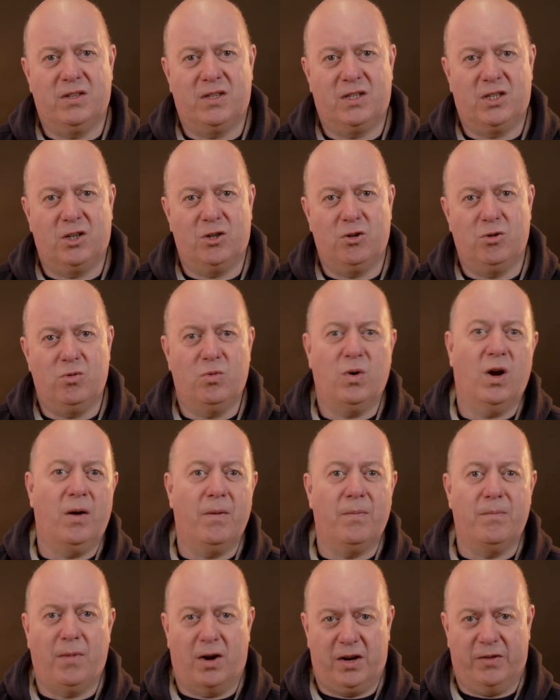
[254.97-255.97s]
to
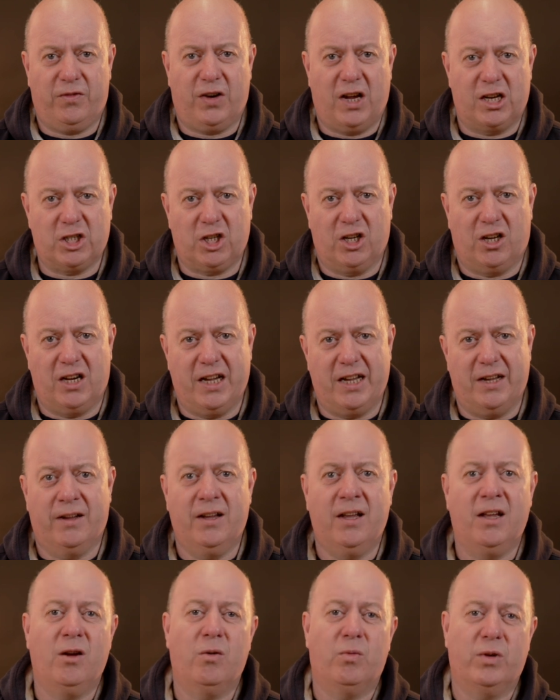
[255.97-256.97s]
my flashlight,
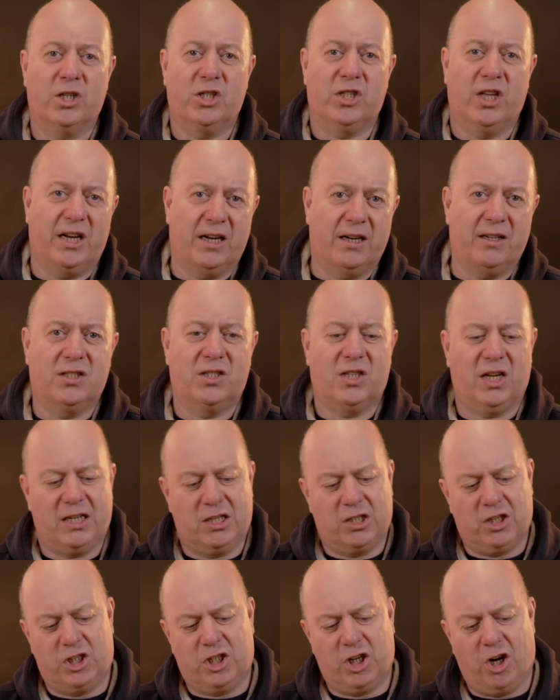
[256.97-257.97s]
which then
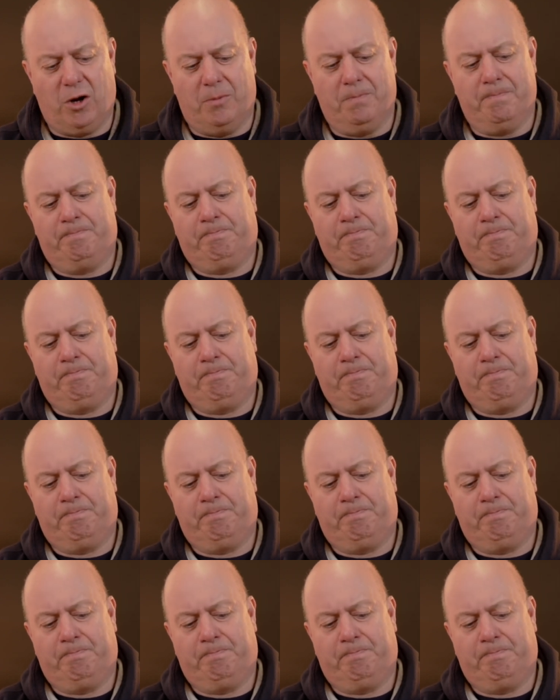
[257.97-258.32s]
takes a shot.